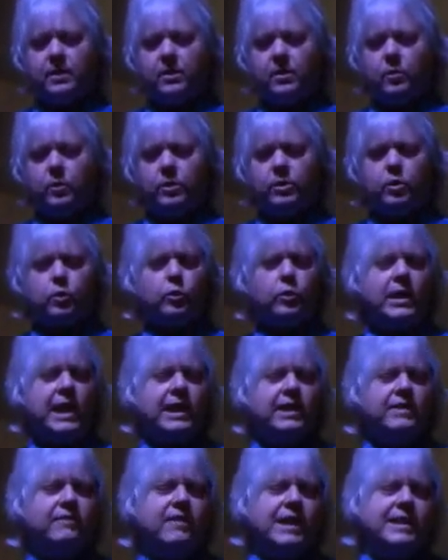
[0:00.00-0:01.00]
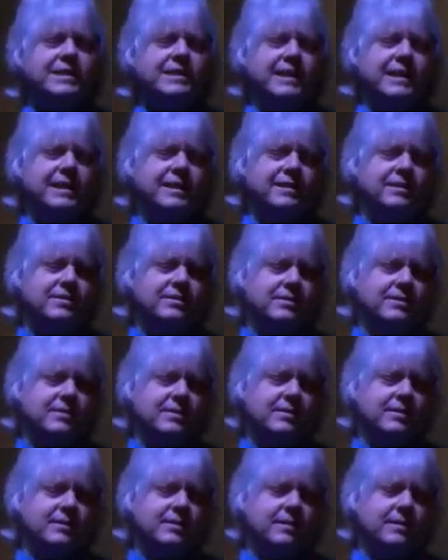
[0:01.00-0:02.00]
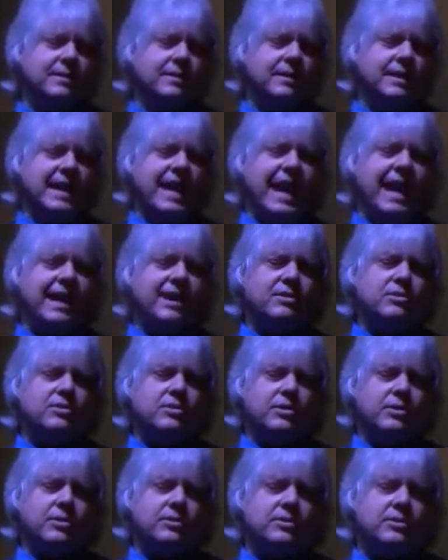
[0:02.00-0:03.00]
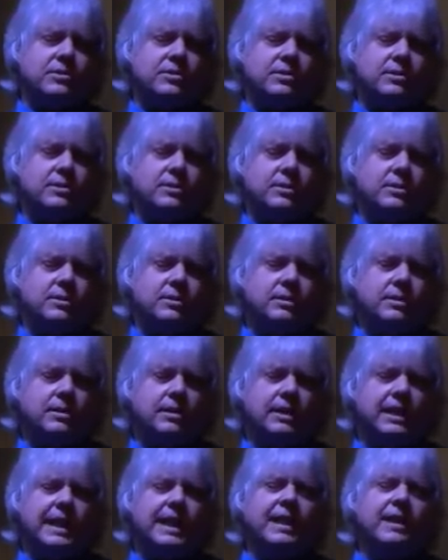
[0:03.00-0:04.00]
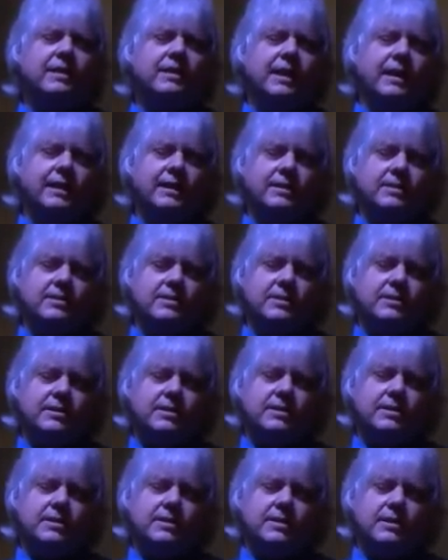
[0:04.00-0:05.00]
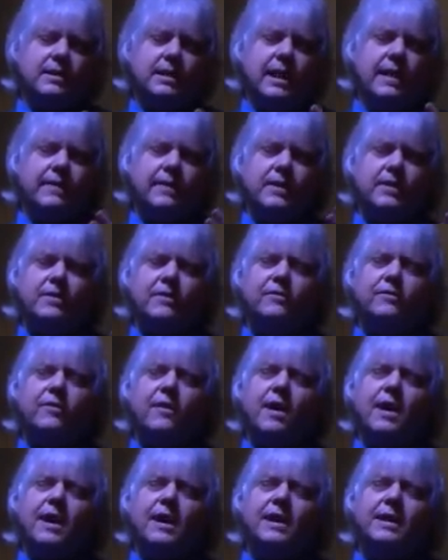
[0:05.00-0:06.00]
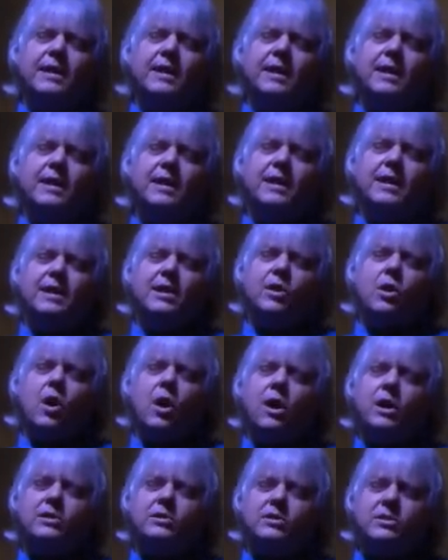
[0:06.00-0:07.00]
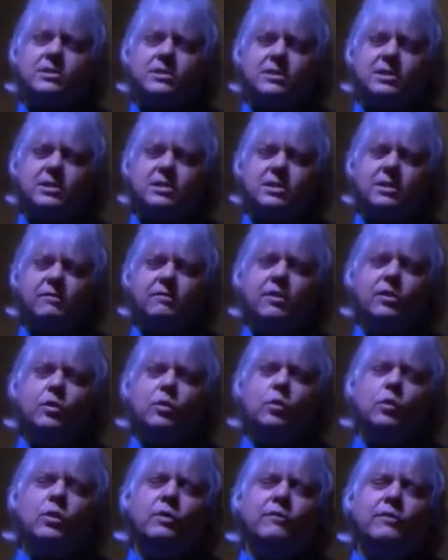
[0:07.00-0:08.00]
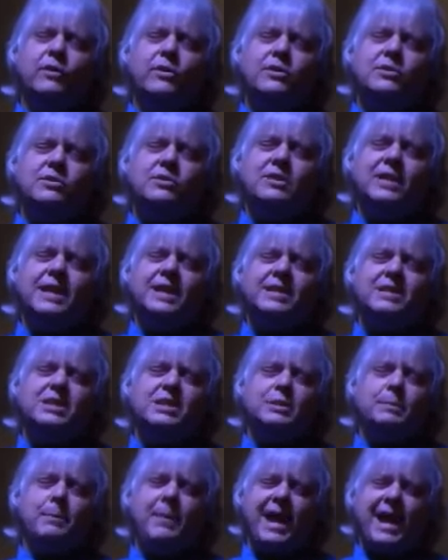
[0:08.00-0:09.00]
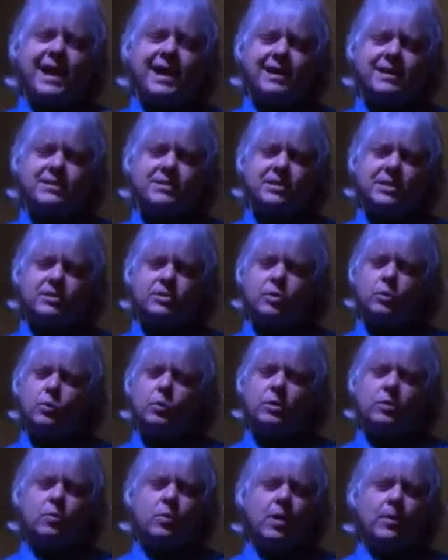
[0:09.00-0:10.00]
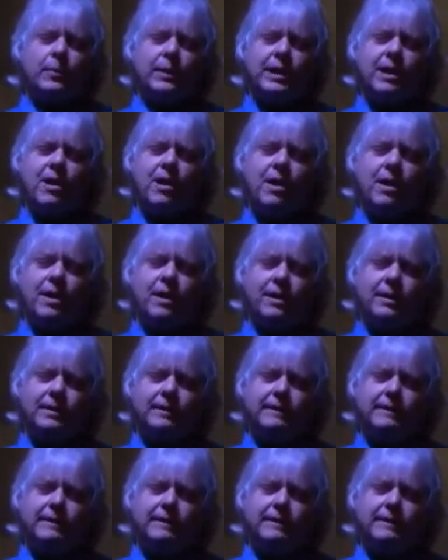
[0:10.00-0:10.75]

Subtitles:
with creative ideas, answers, healings, and the divine consciousness of the universe expands as who and what we are.